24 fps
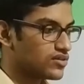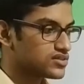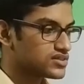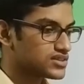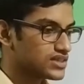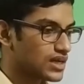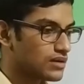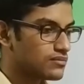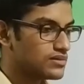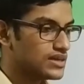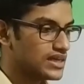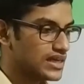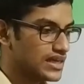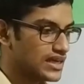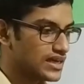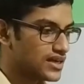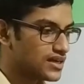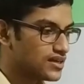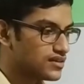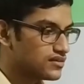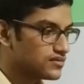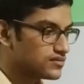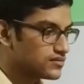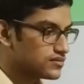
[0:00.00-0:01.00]
some
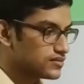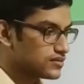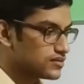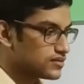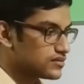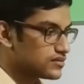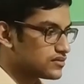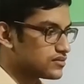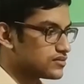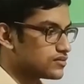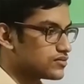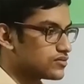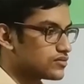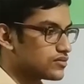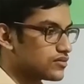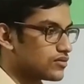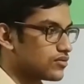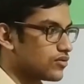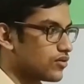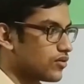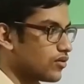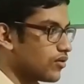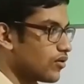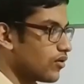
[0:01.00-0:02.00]
layer
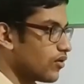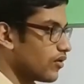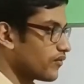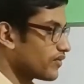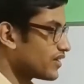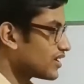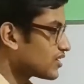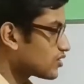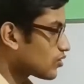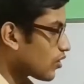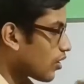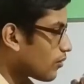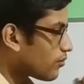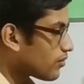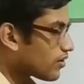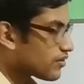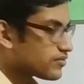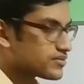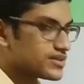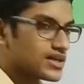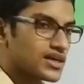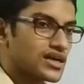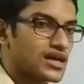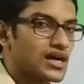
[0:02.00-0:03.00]
on the top of
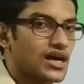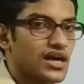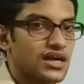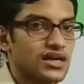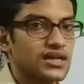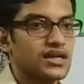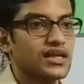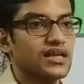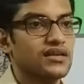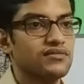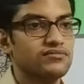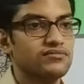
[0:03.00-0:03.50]
the kernel,